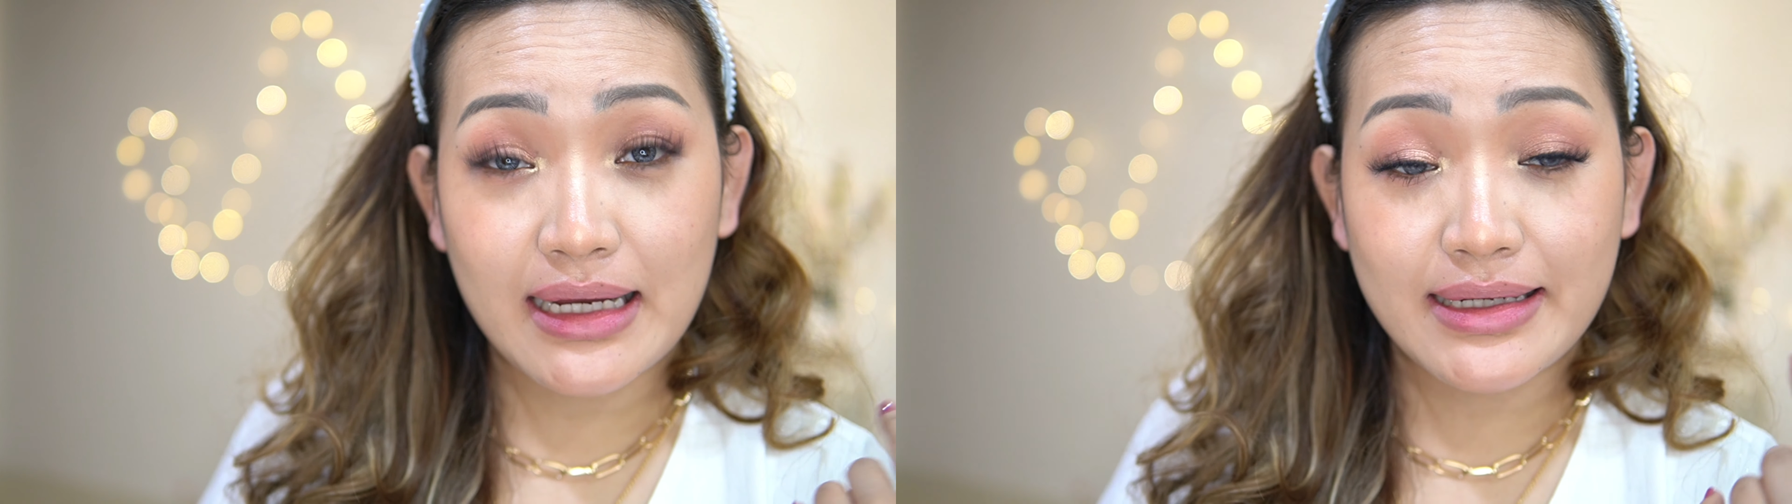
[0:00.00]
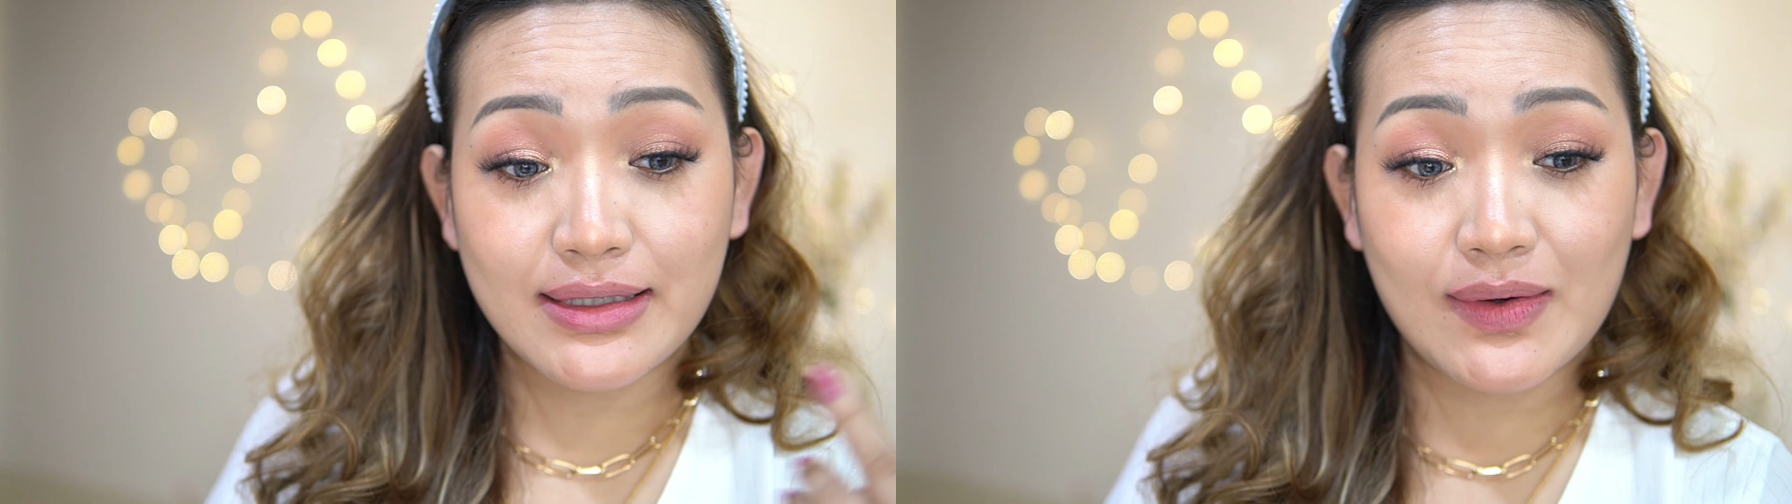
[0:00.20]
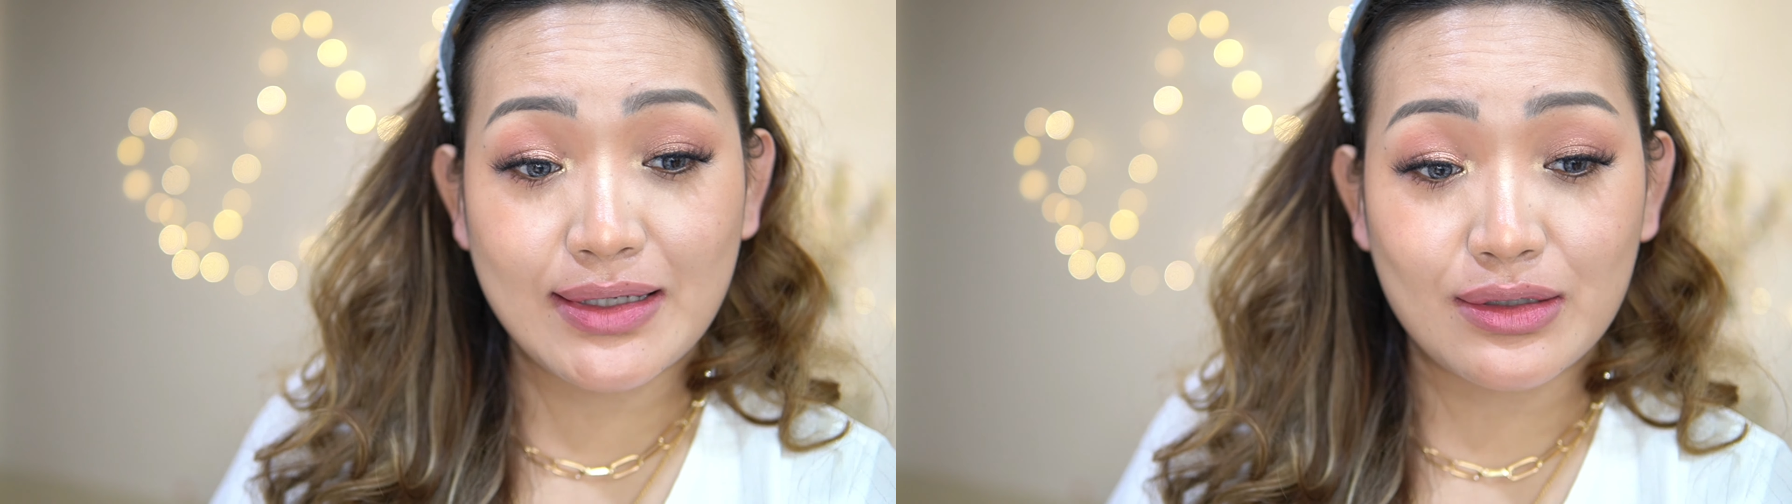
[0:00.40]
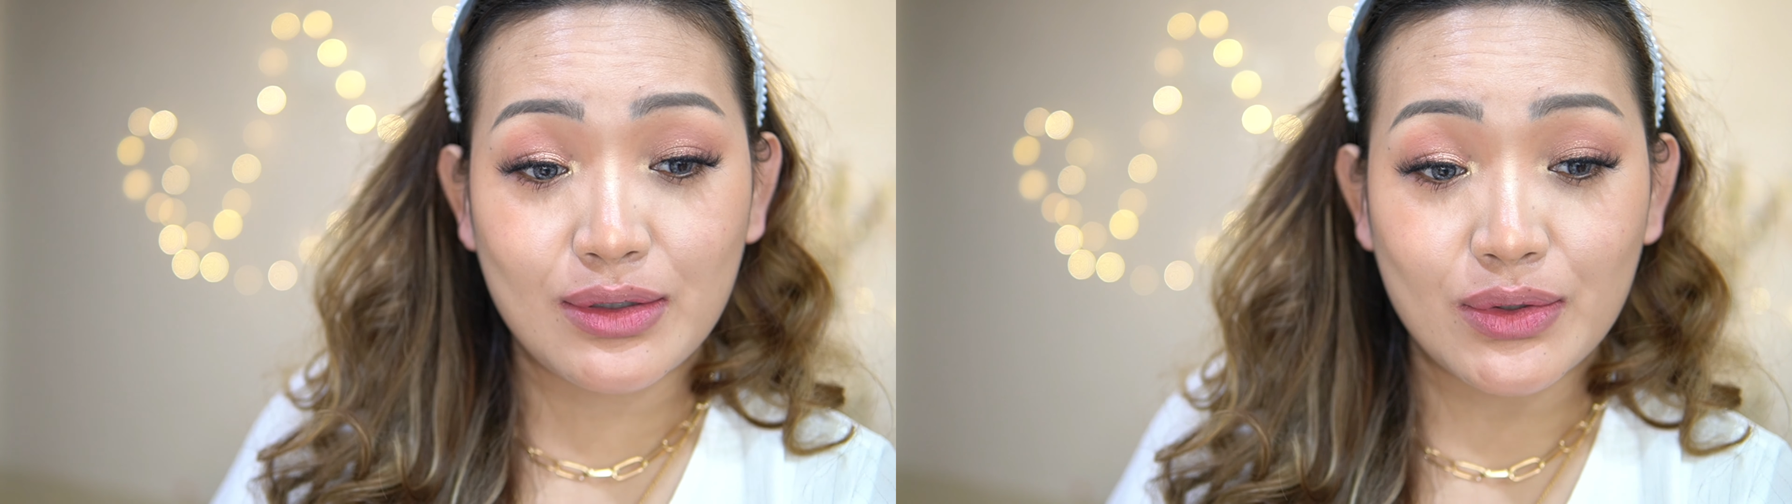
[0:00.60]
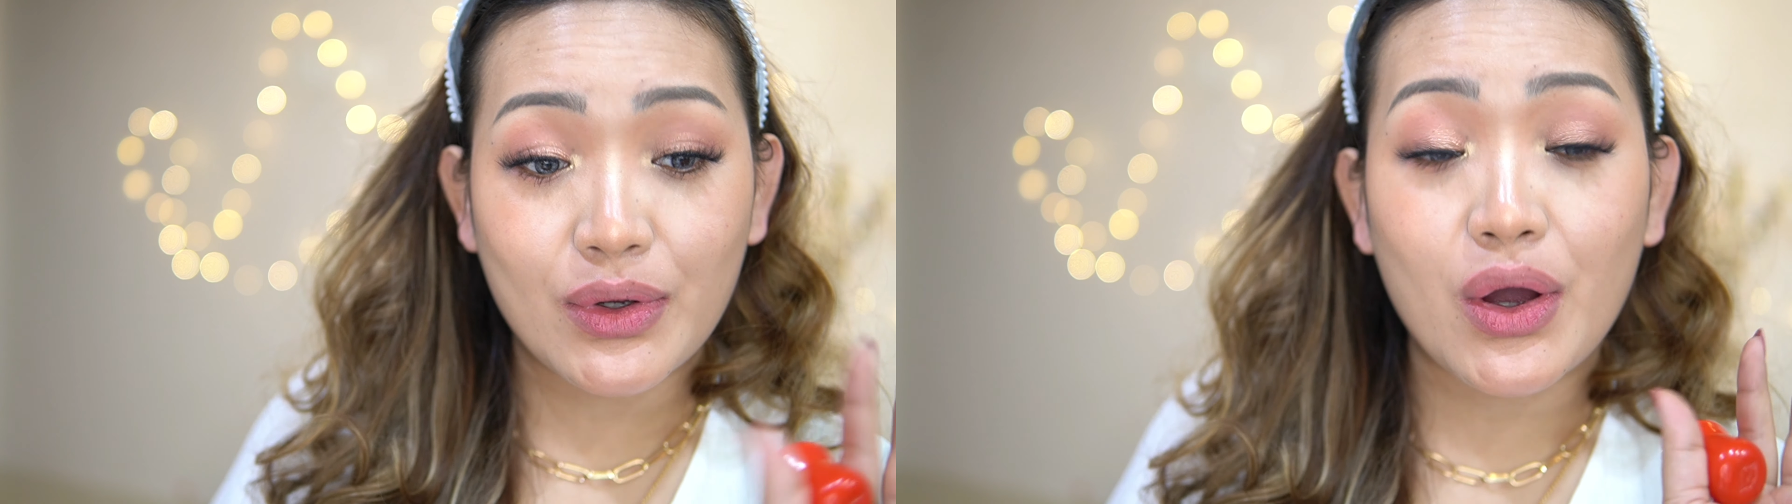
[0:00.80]
it is going to
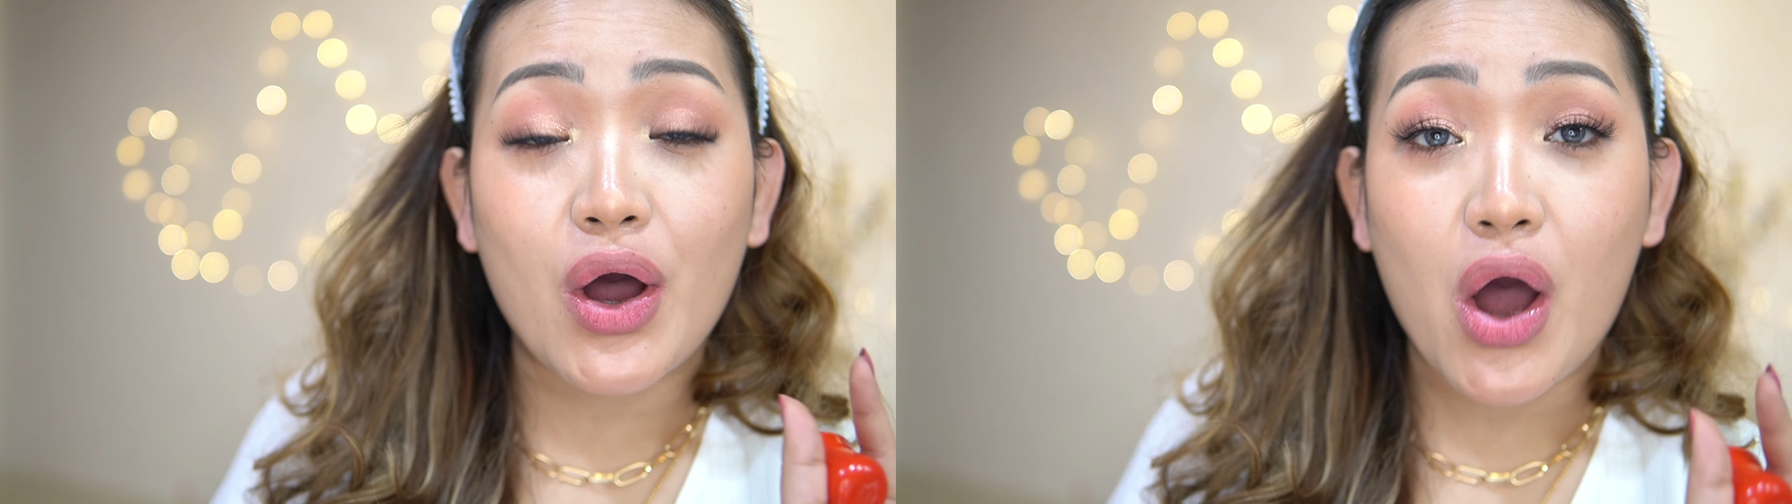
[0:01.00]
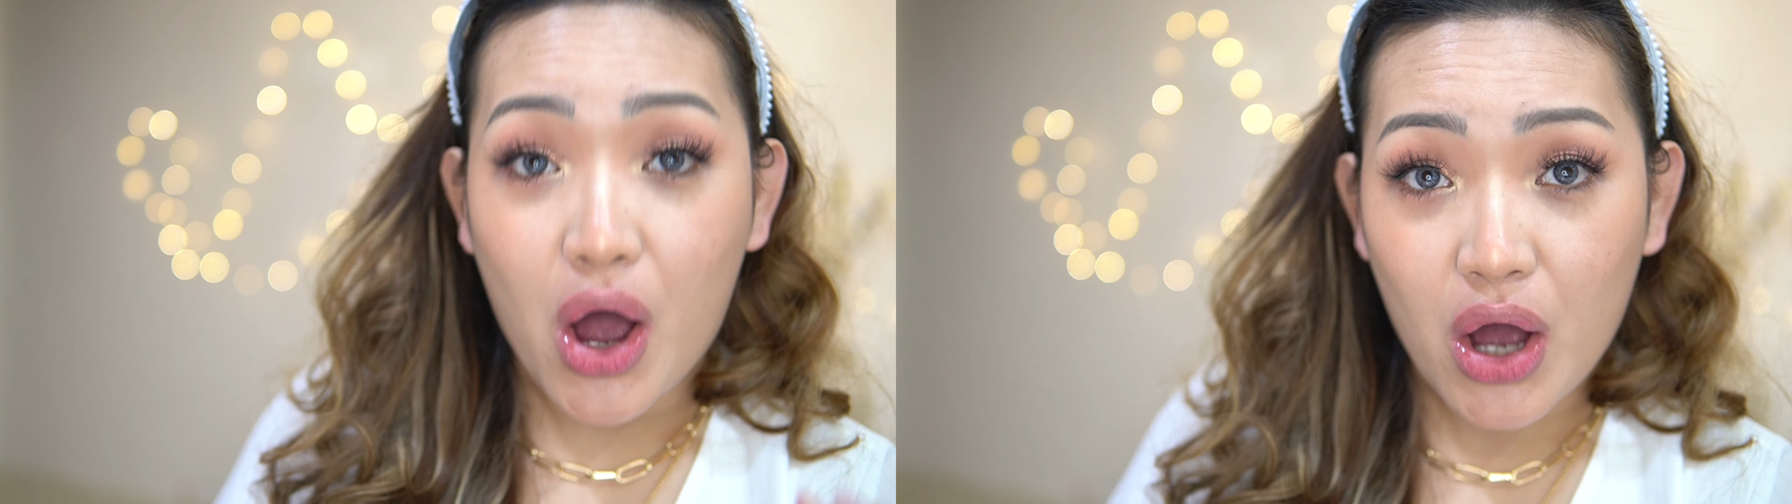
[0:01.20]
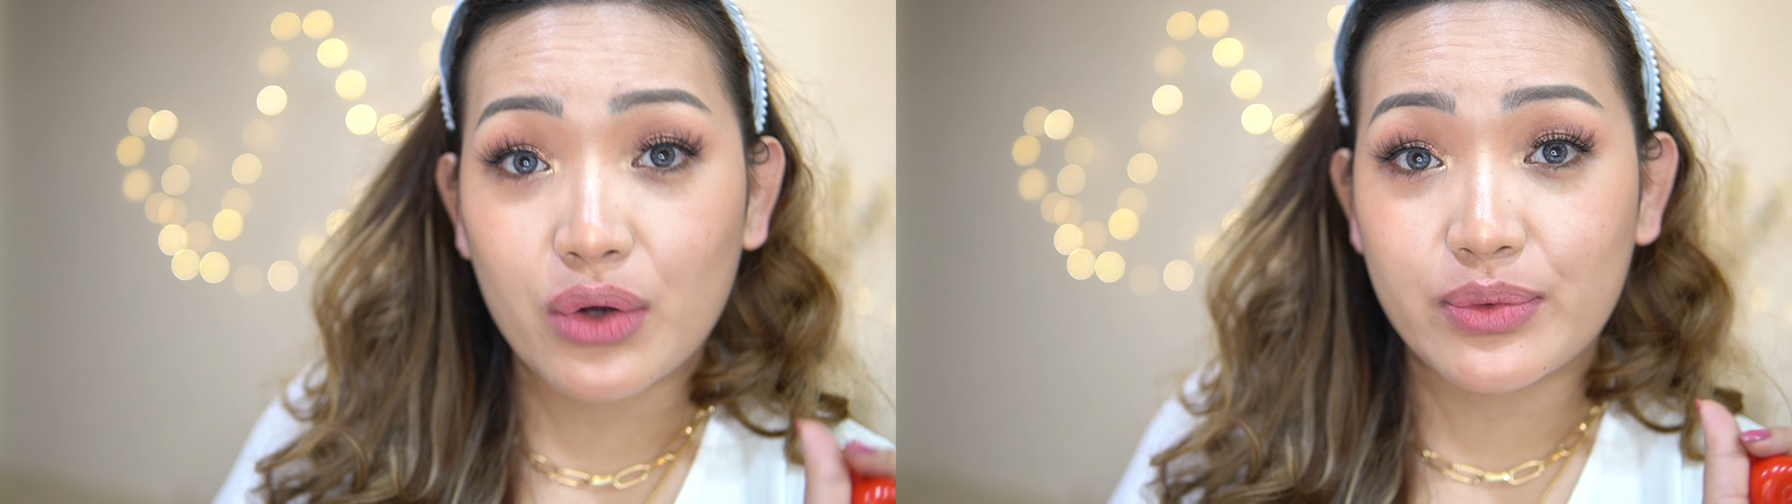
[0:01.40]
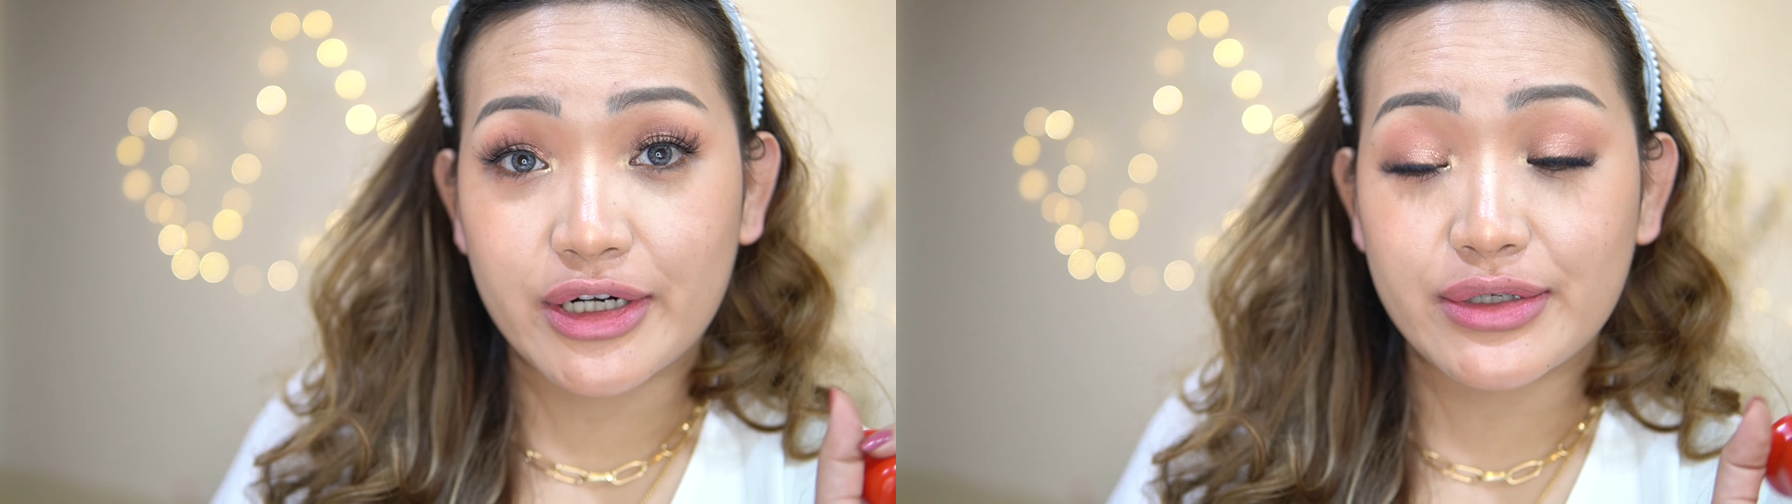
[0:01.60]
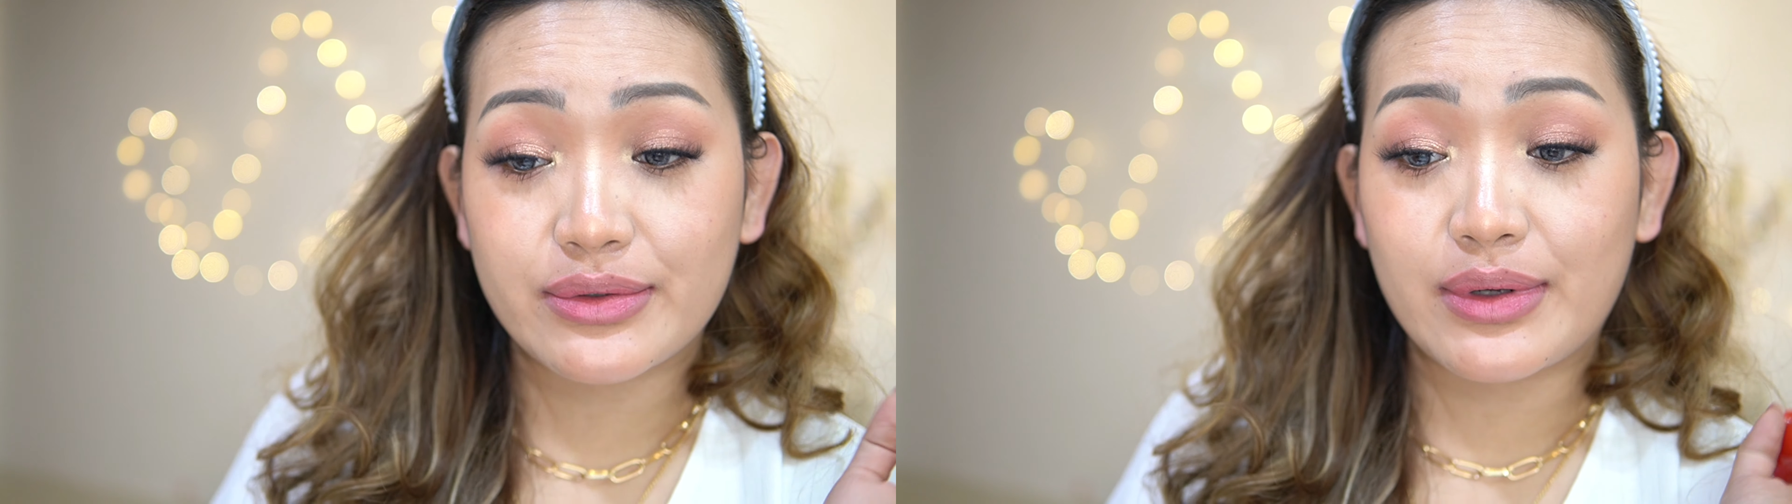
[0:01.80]
look awkward.